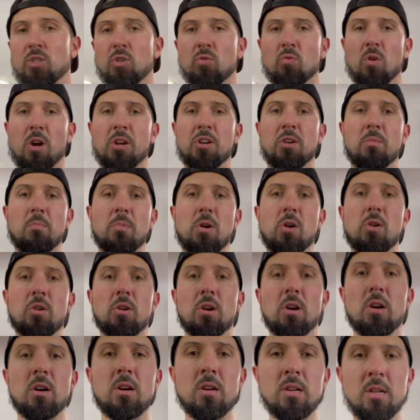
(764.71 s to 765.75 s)
you run your
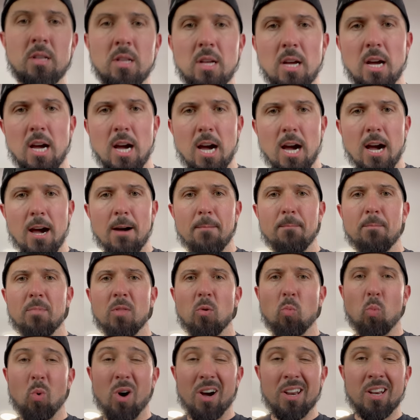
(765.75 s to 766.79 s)
motor
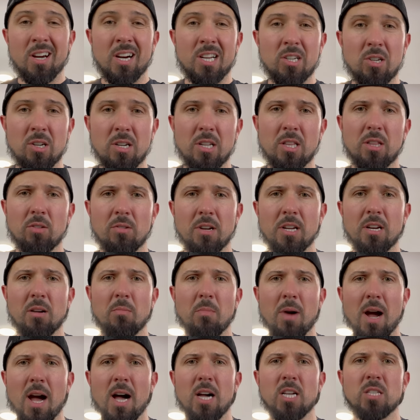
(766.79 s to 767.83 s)
um, one hundred to three hundred
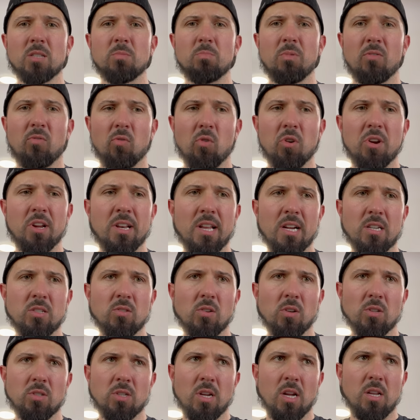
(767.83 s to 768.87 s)
miles before your next
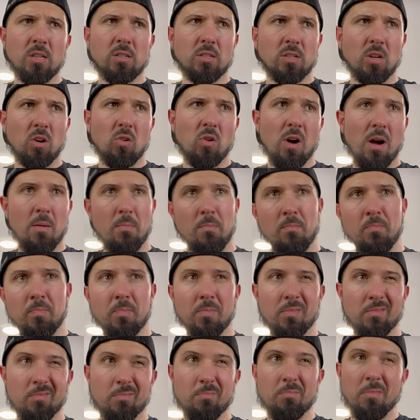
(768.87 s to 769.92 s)
oil change. So I'm
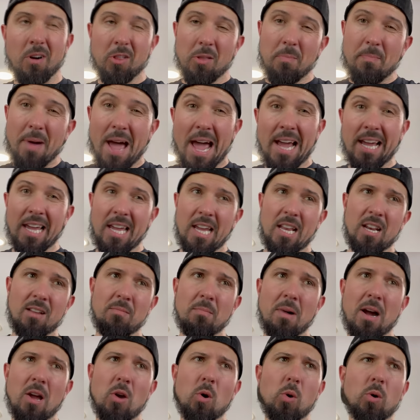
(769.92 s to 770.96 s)
on the back end of
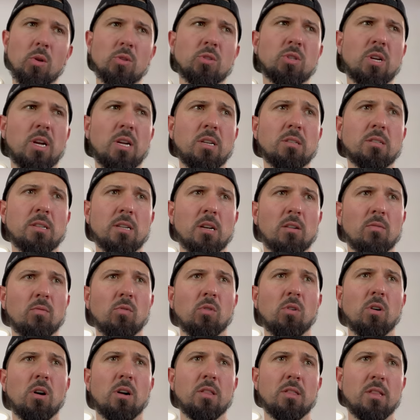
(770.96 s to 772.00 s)
my oil change
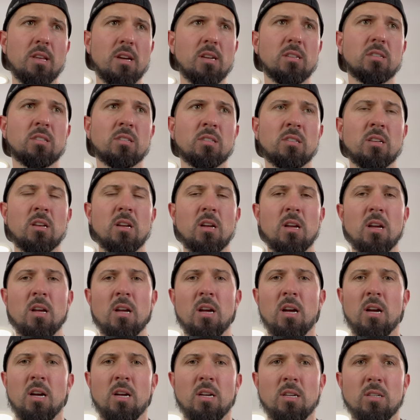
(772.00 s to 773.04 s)
interval on this.
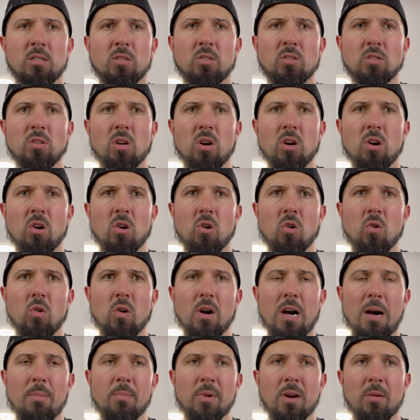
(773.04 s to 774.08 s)
So
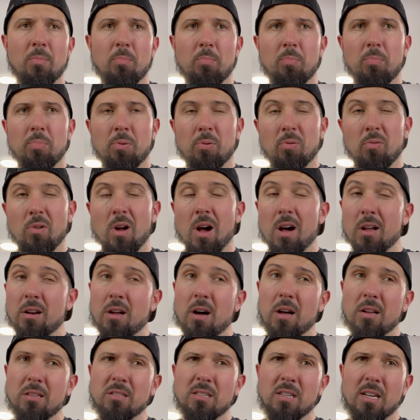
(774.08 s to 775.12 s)
I'm gonna,
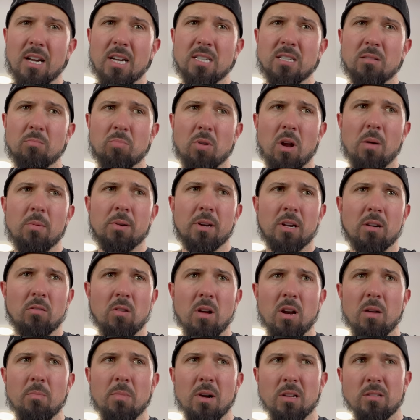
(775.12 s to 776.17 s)
honestly guys, I'm probably gonna run
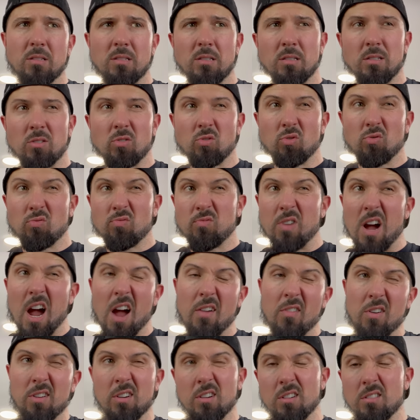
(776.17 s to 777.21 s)
about five
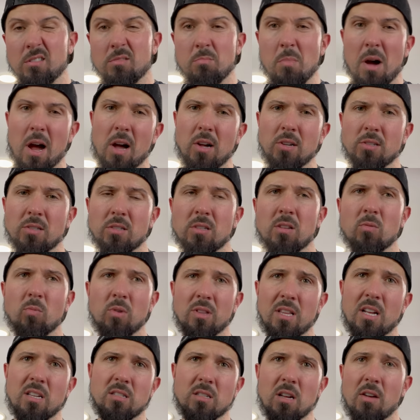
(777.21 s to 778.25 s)
hundred miles with
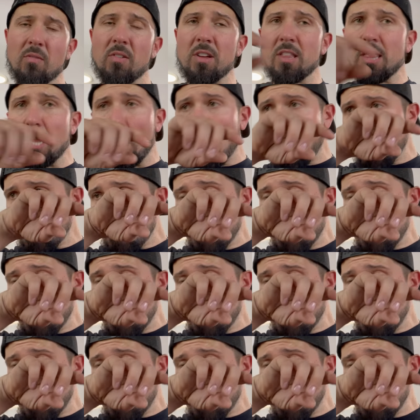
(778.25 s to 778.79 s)
that stuff in there.